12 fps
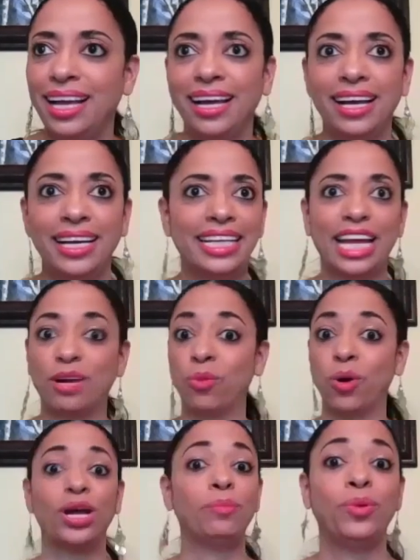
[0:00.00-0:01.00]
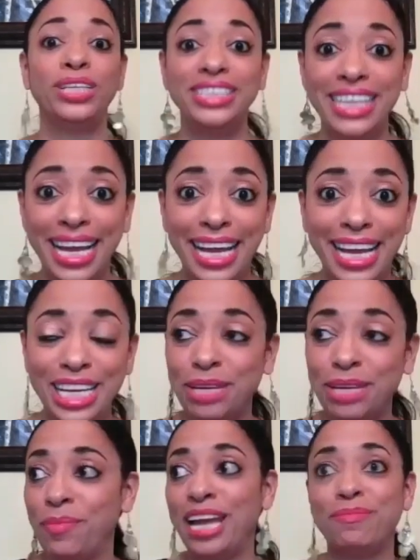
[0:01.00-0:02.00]
He like woke up one day,
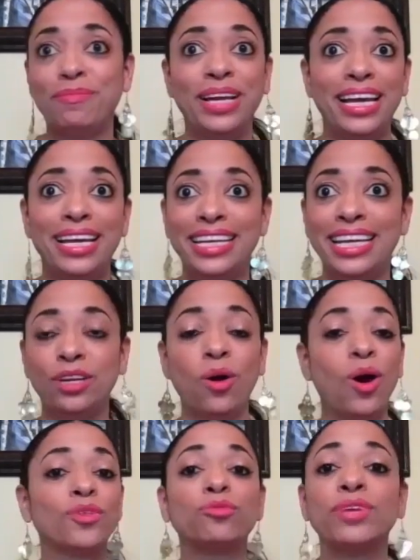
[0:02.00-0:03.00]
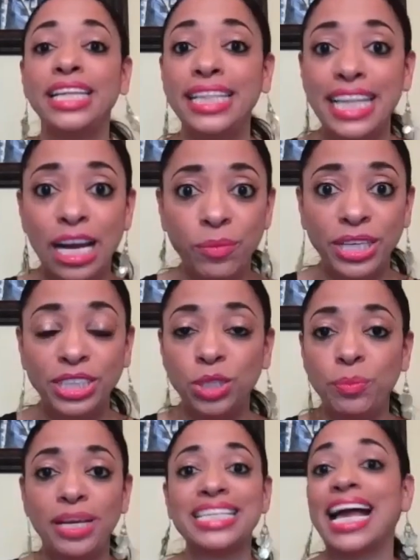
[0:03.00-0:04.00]
it may have been in all the reading that we
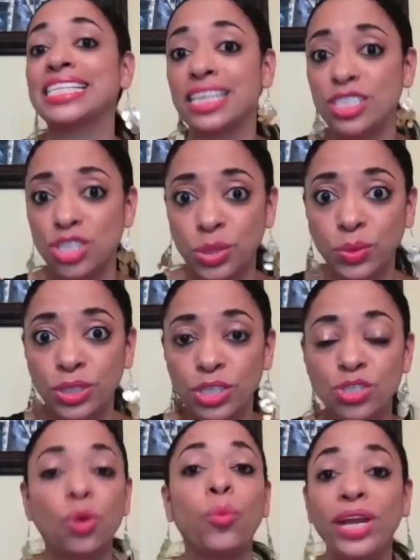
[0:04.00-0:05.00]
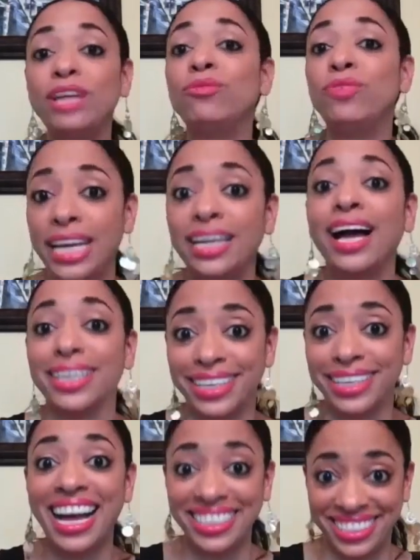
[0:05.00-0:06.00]
do, because as unschoolers, we read a
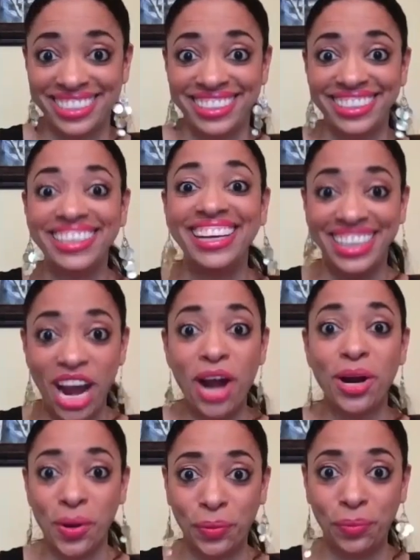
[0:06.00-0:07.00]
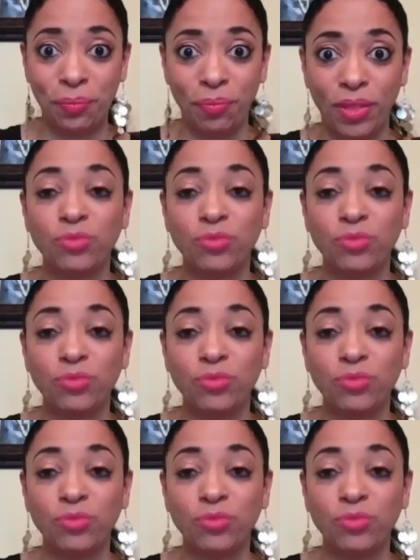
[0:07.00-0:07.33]
lot in our home.